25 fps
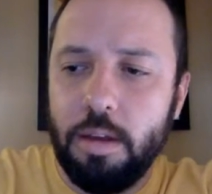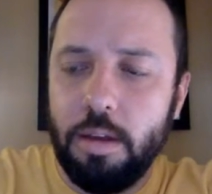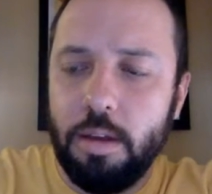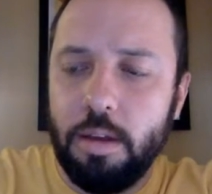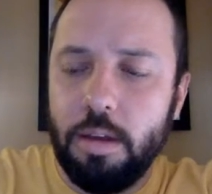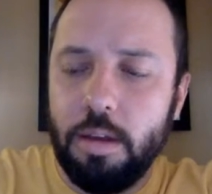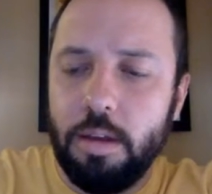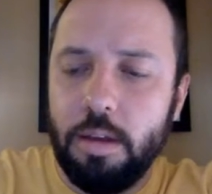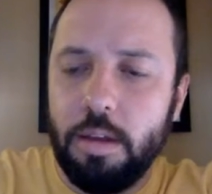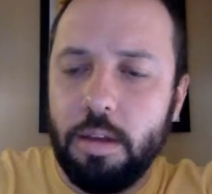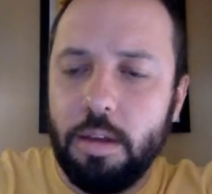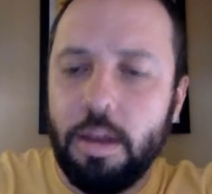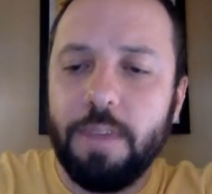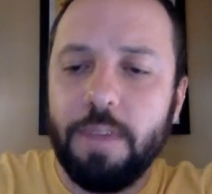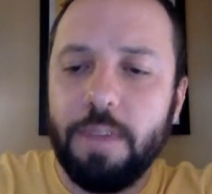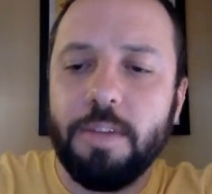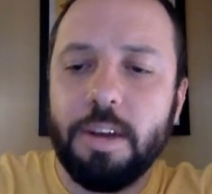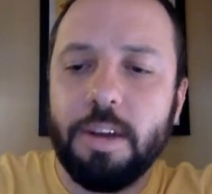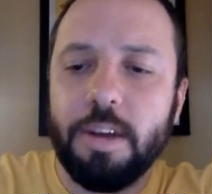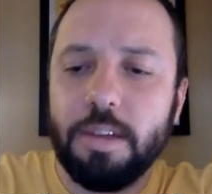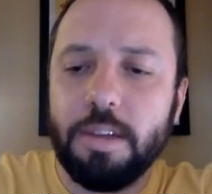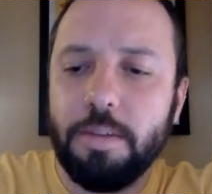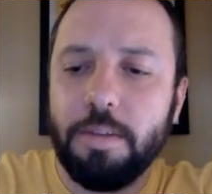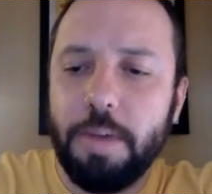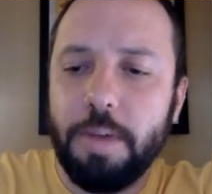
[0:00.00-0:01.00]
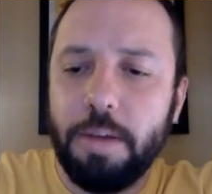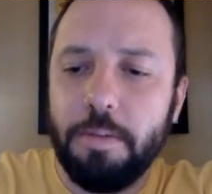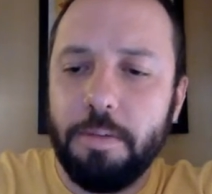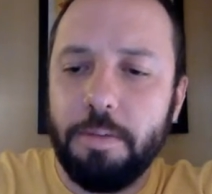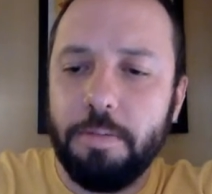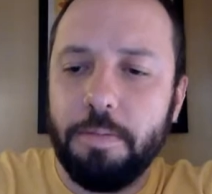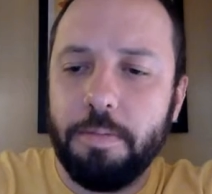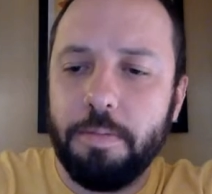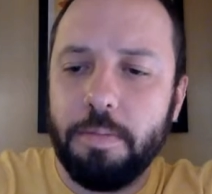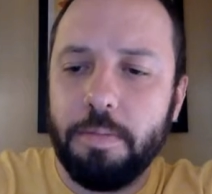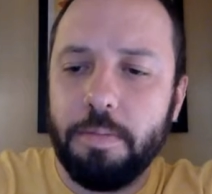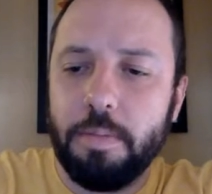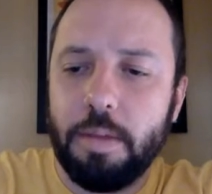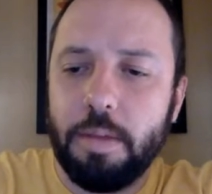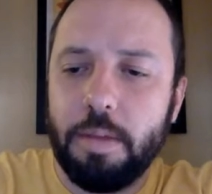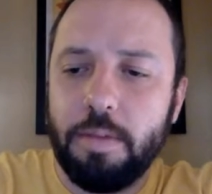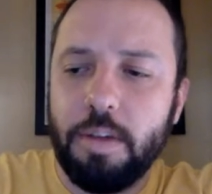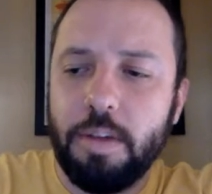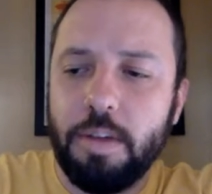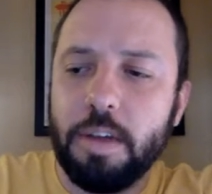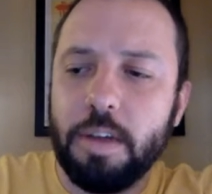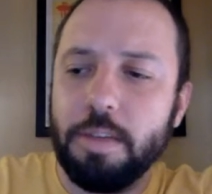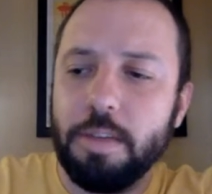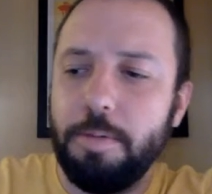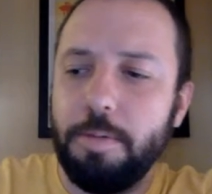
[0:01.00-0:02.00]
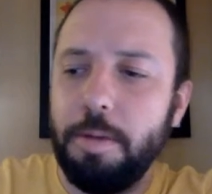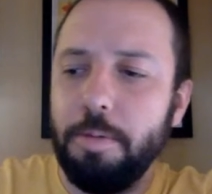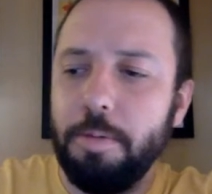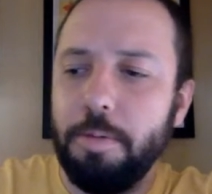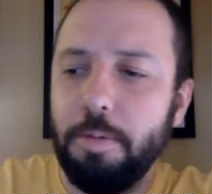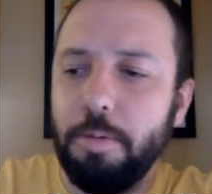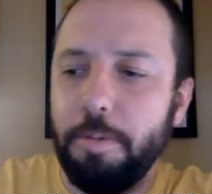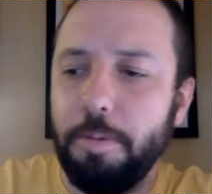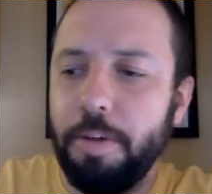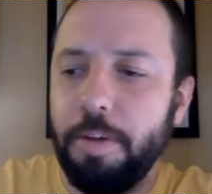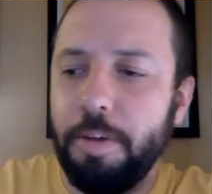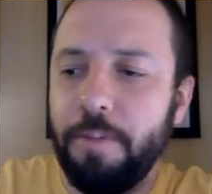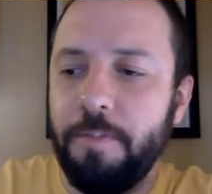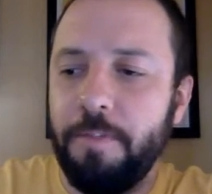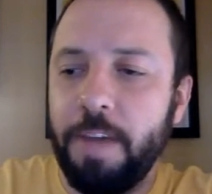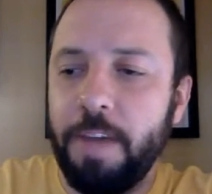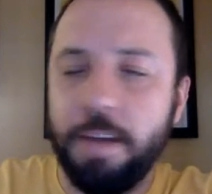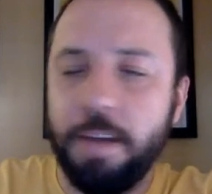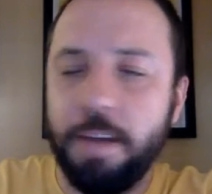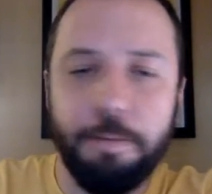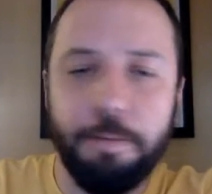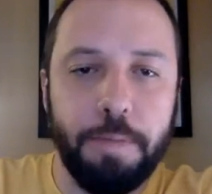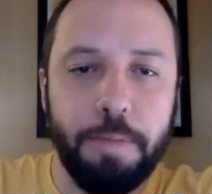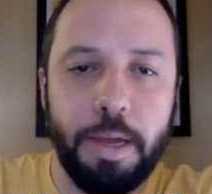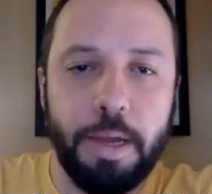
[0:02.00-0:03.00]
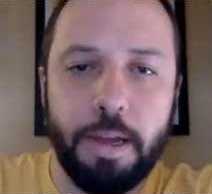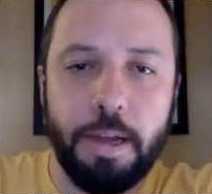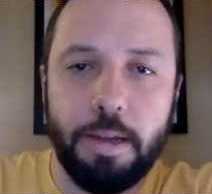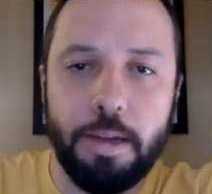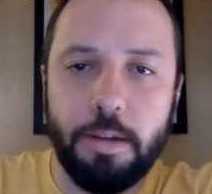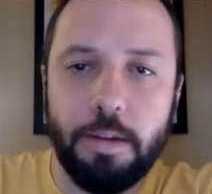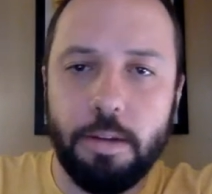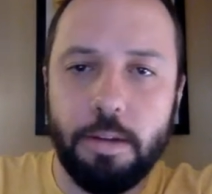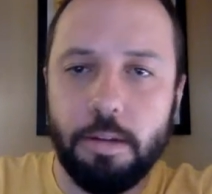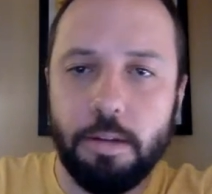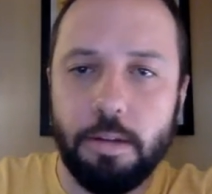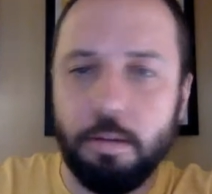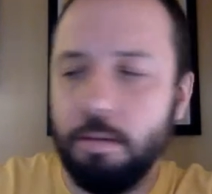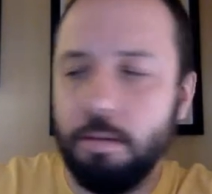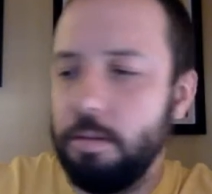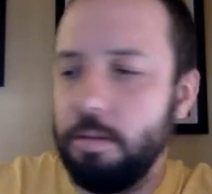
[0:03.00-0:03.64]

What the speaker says: yeah, I've talked to people about phantom pain, and